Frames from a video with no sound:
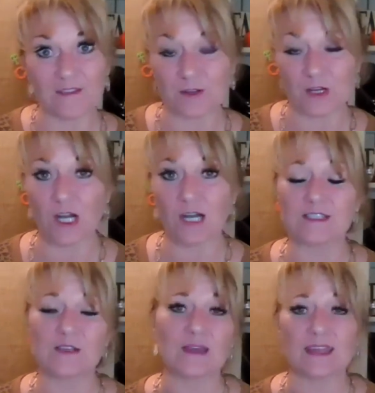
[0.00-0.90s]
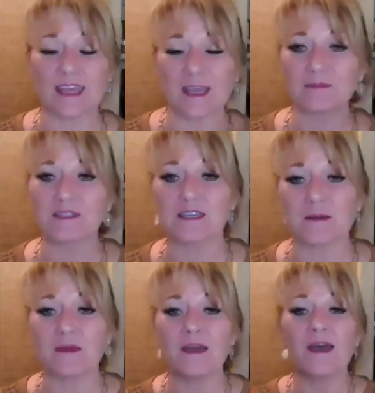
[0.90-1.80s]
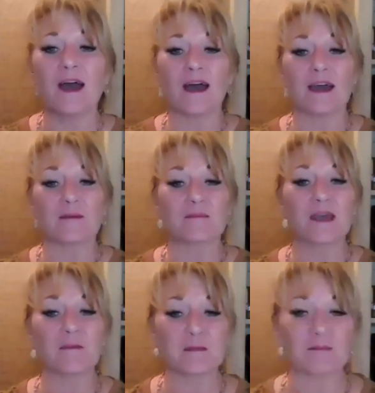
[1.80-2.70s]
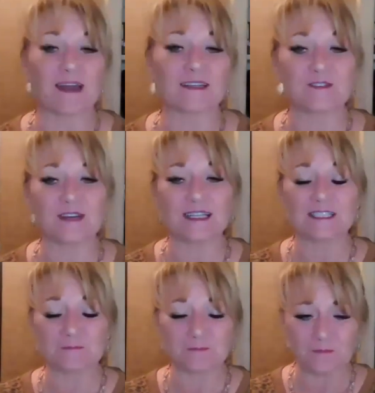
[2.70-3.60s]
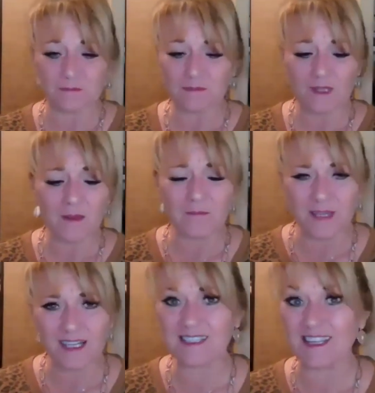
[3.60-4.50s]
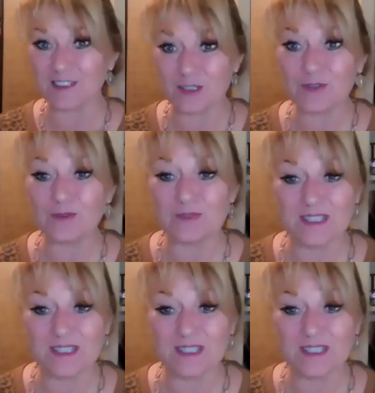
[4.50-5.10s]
out, they're gone. So it keeps them coming back to us. because they do